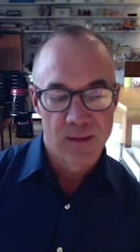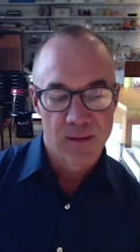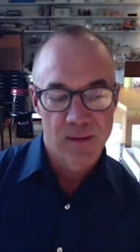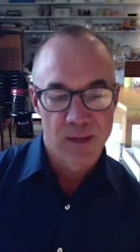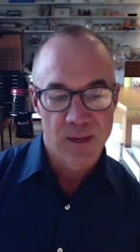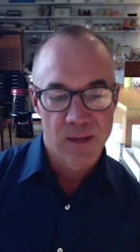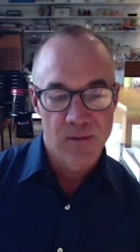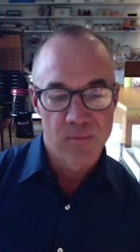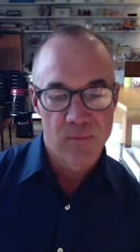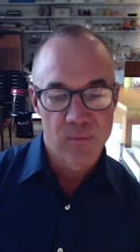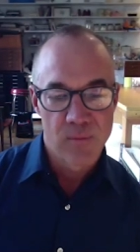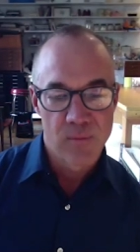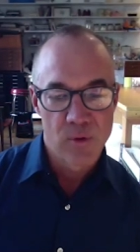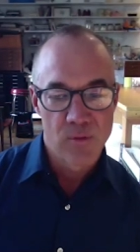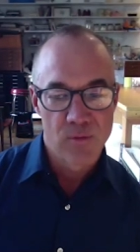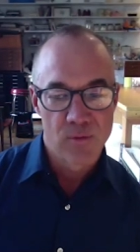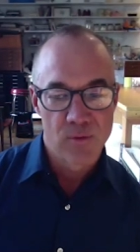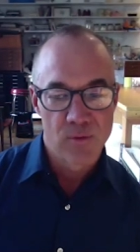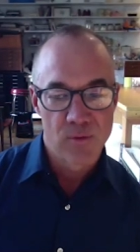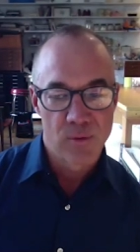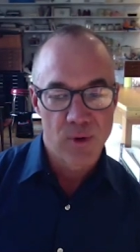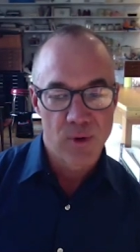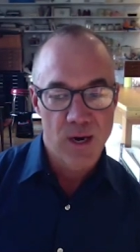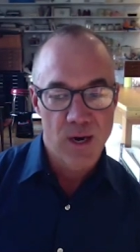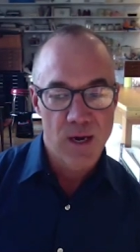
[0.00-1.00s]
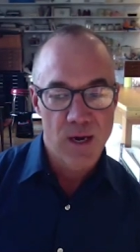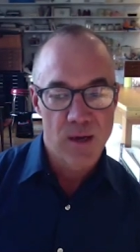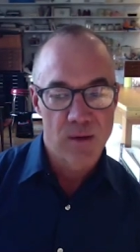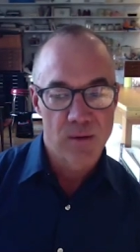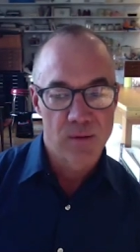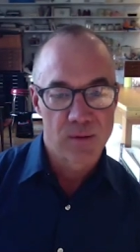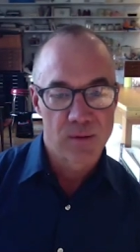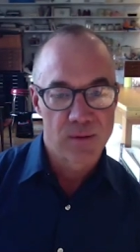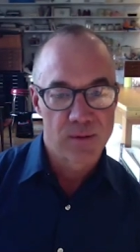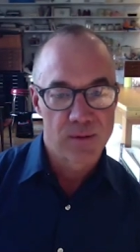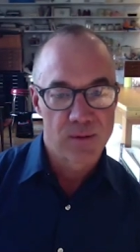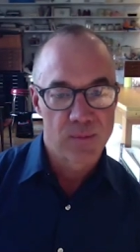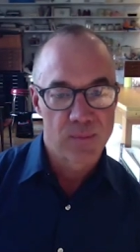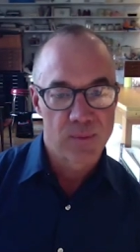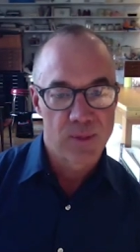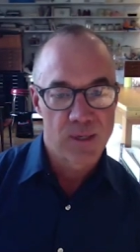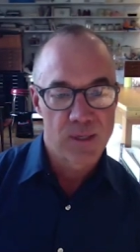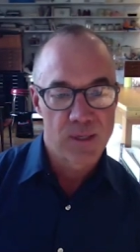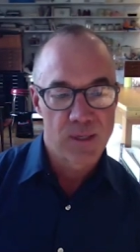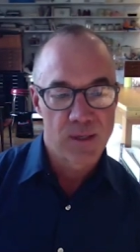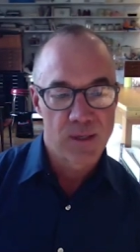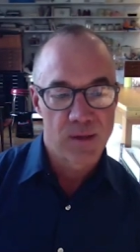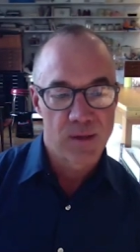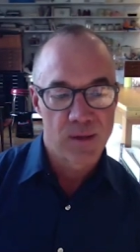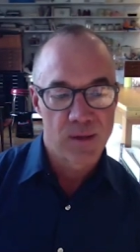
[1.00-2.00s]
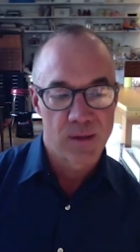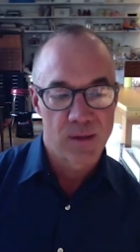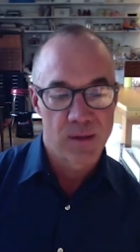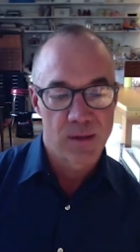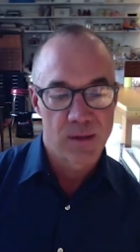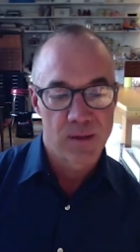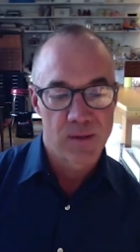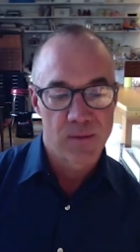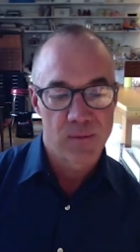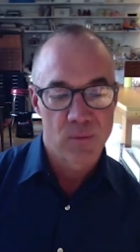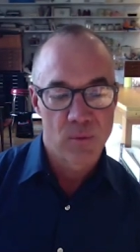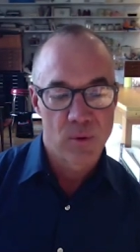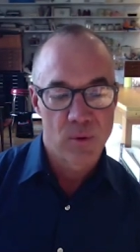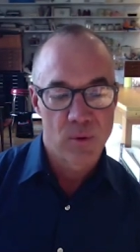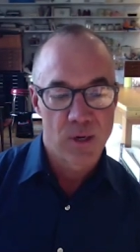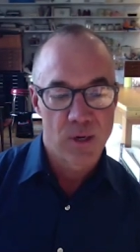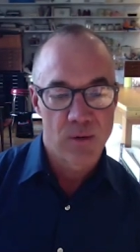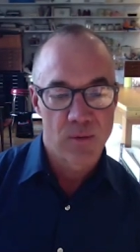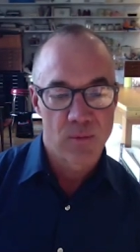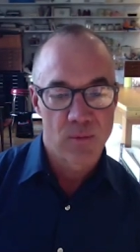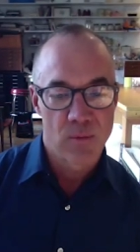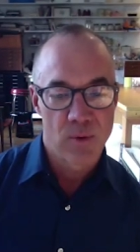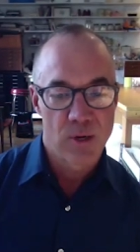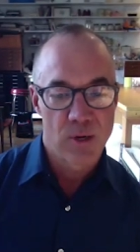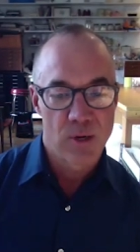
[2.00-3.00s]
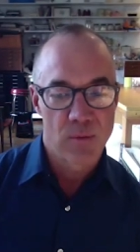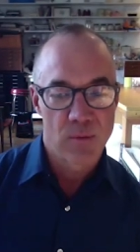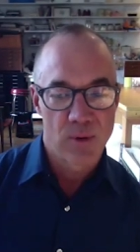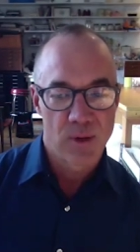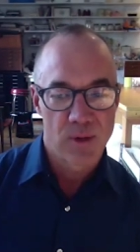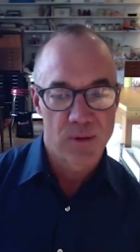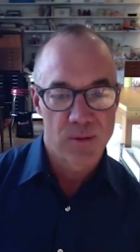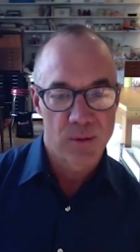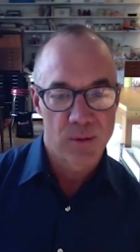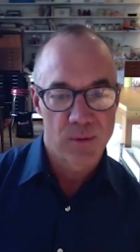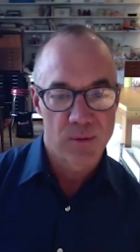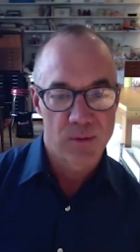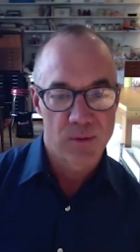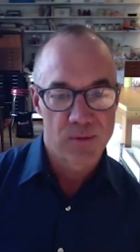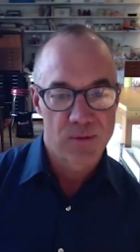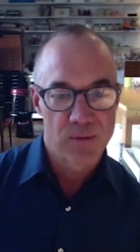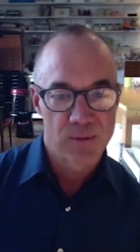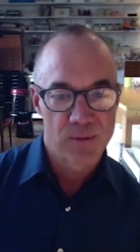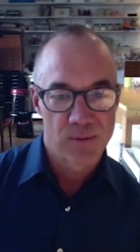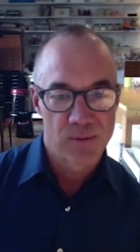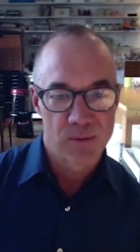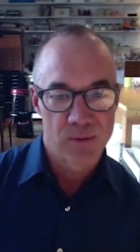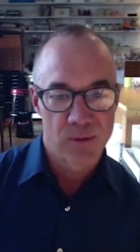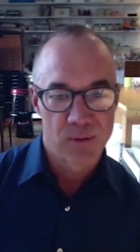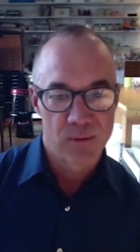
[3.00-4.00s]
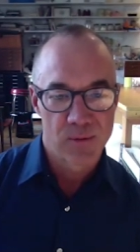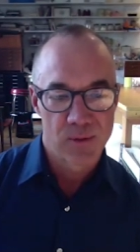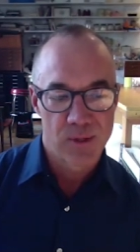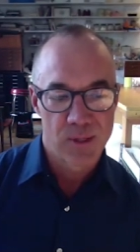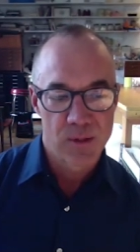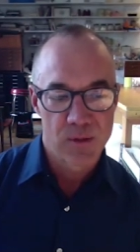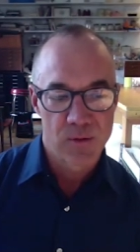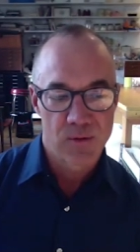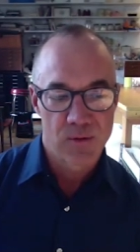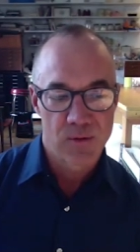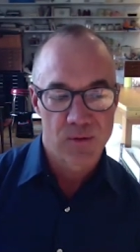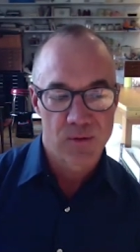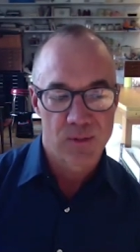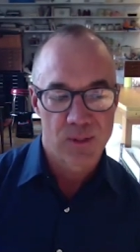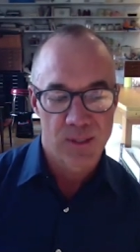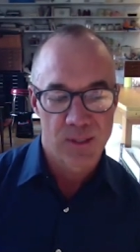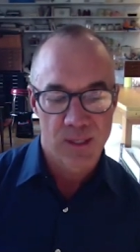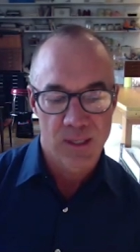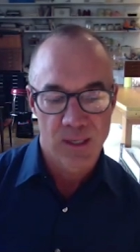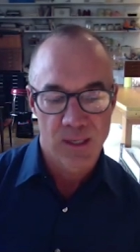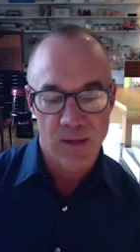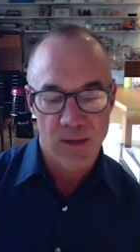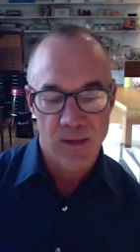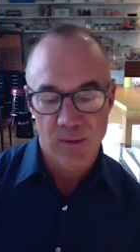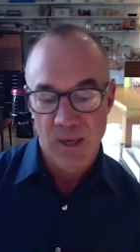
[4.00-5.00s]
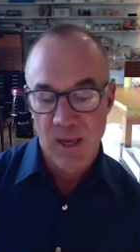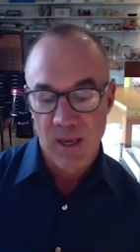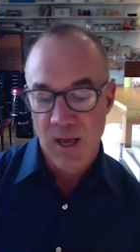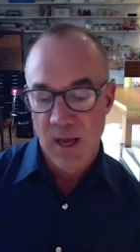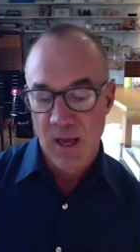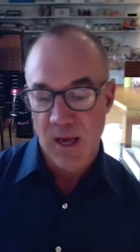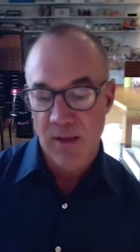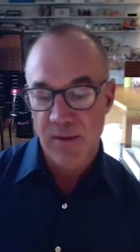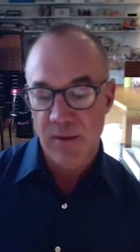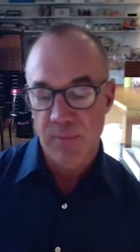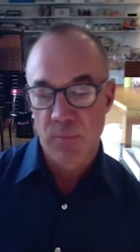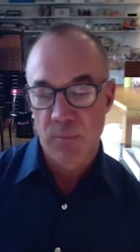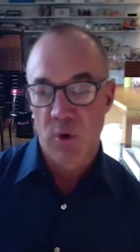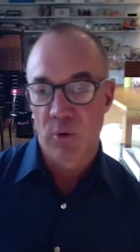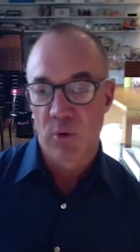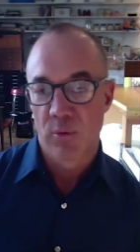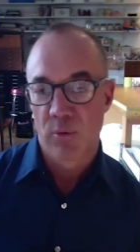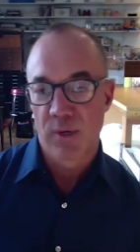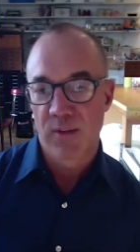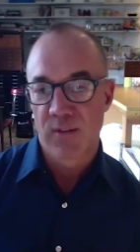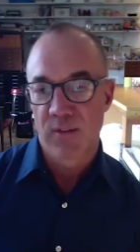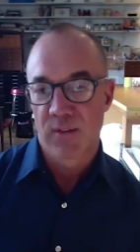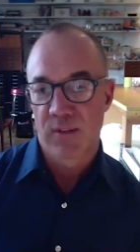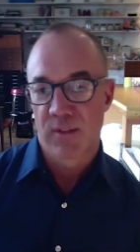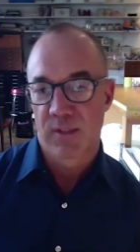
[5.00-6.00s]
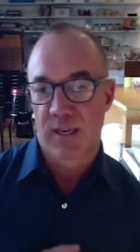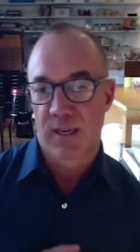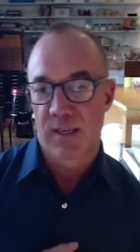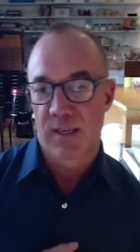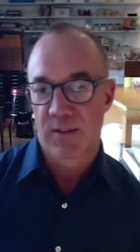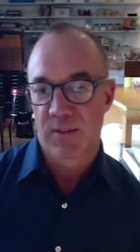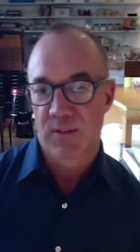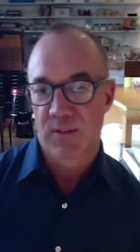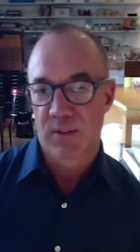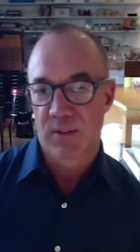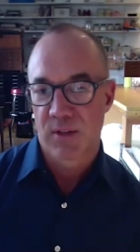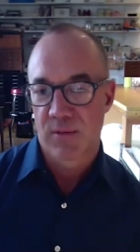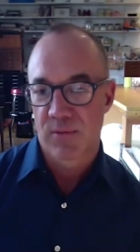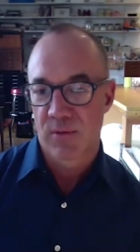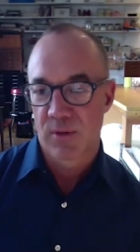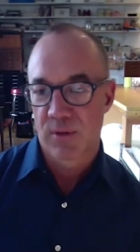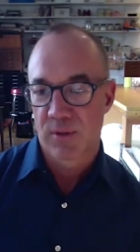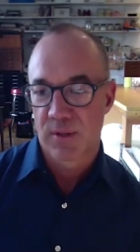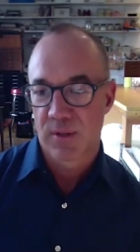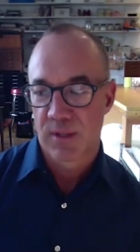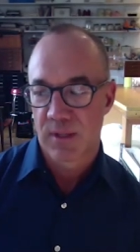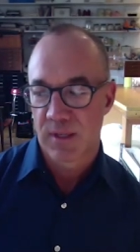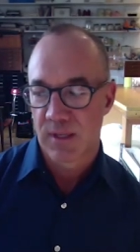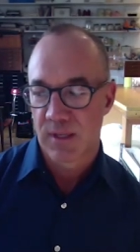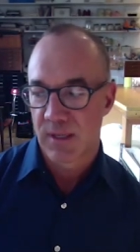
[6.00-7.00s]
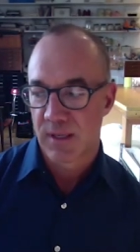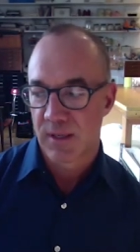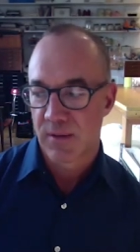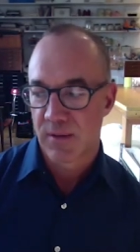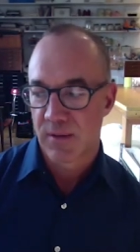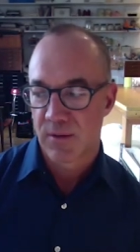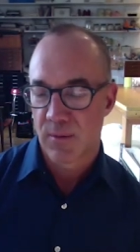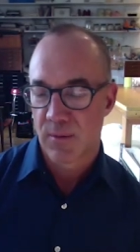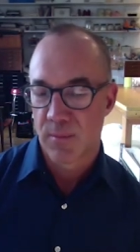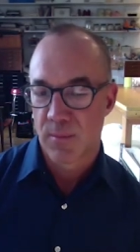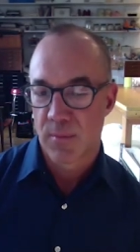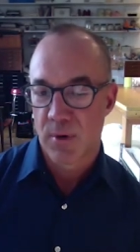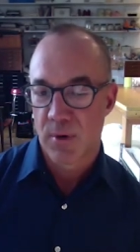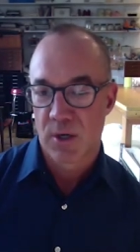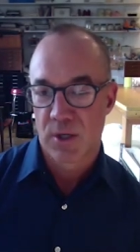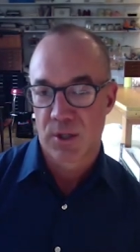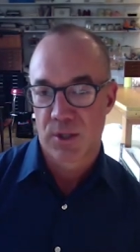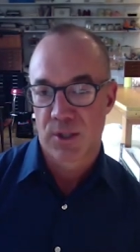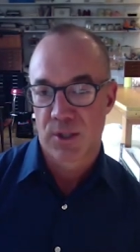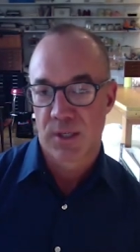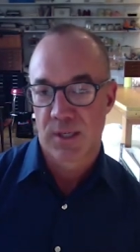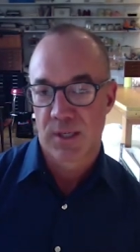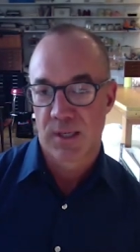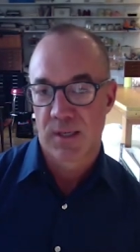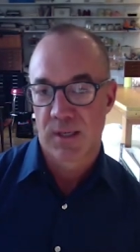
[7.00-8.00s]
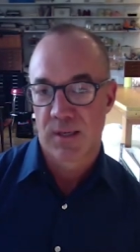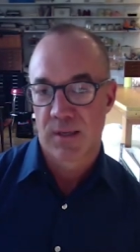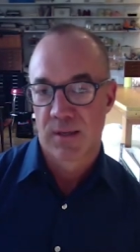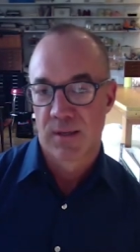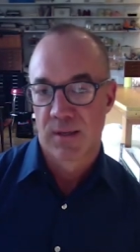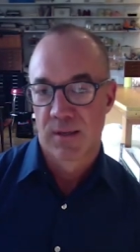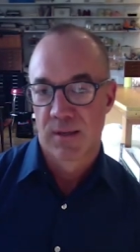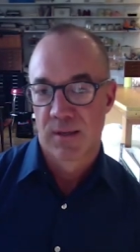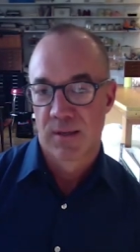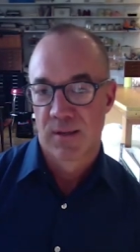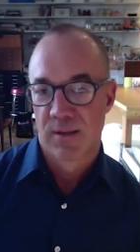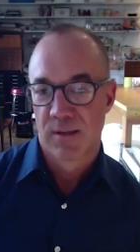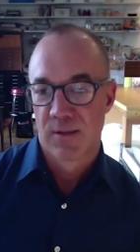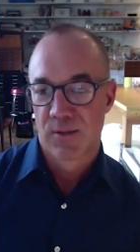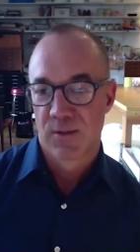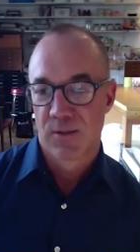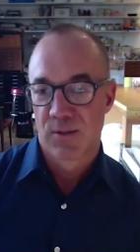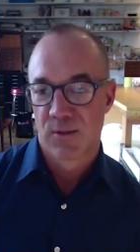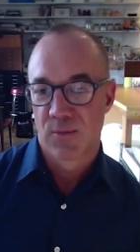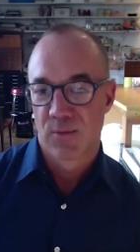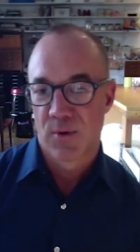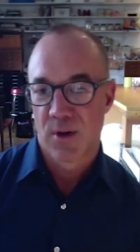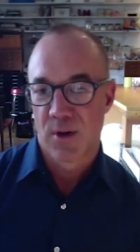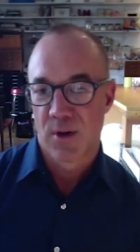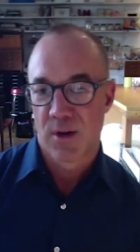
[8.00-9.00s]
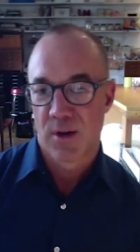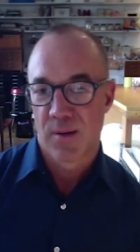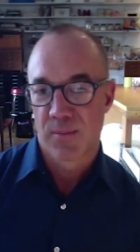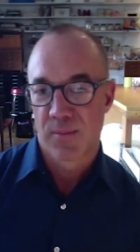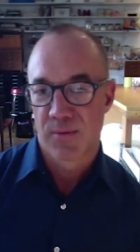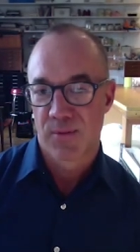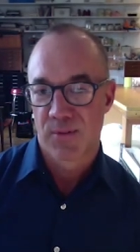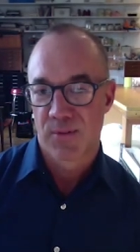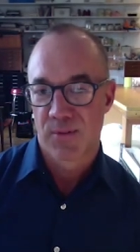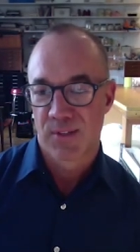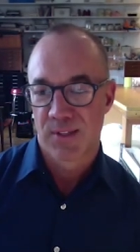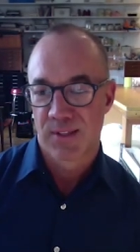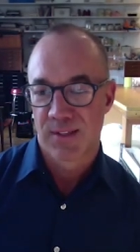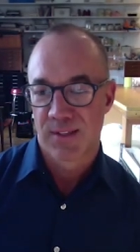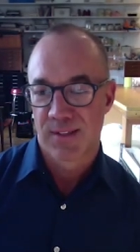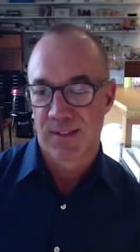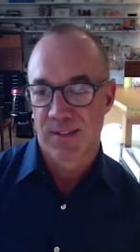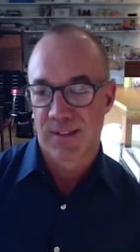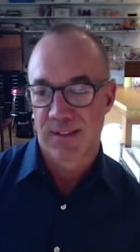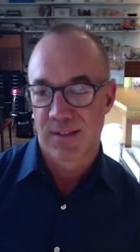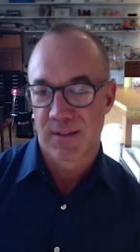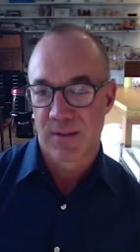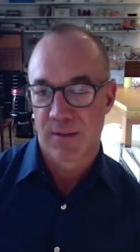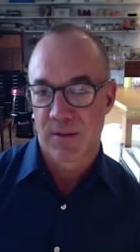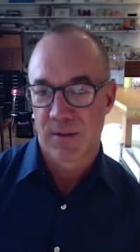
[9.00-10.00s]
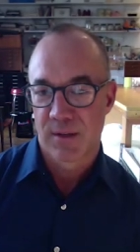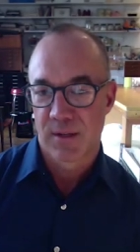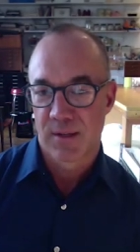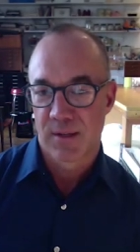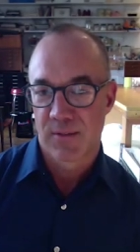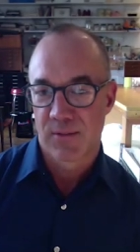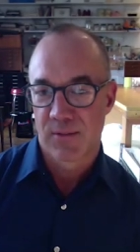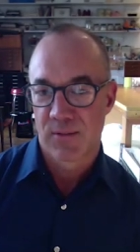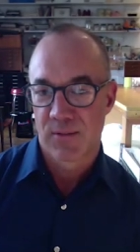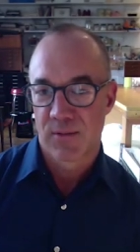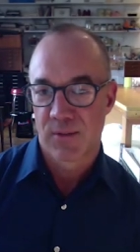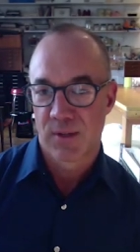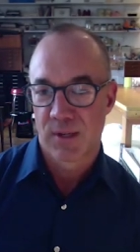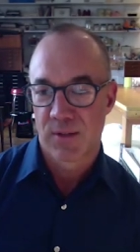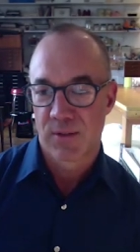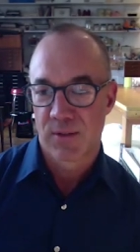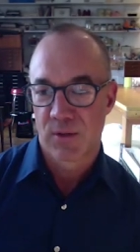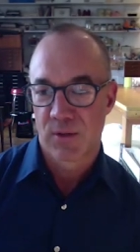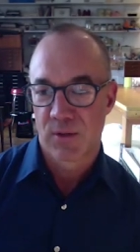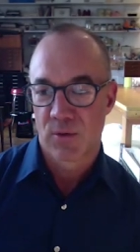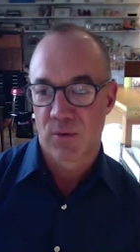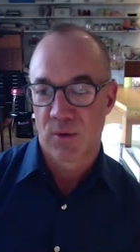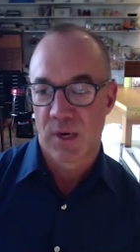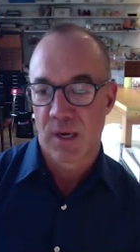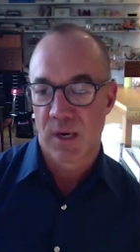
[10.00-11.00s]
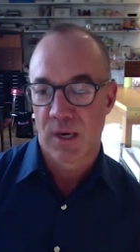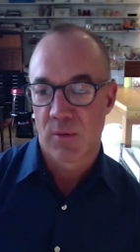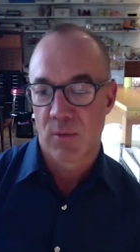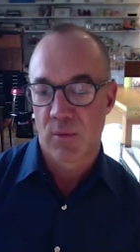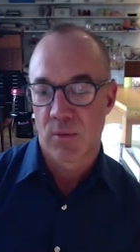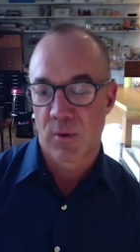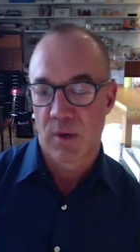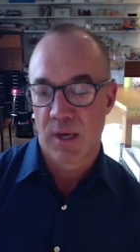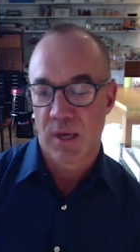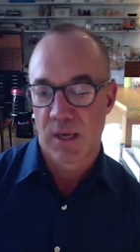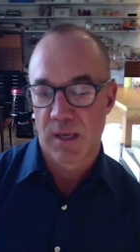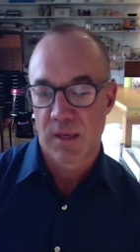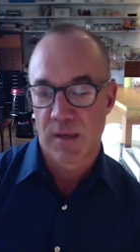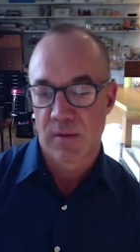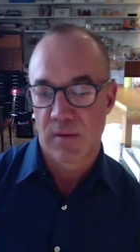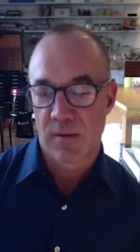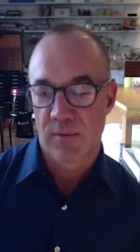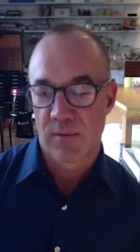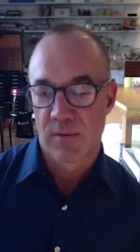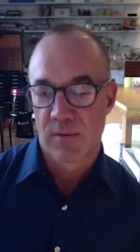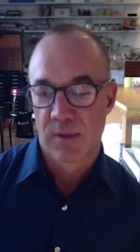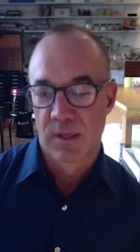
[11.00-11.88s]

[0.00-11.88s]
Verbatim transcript: they've moved around depending on what I, what it was I was sort of interested in. I, I think more recently I discovered the the marshy swamps and and things yeah. as, as, a great way of.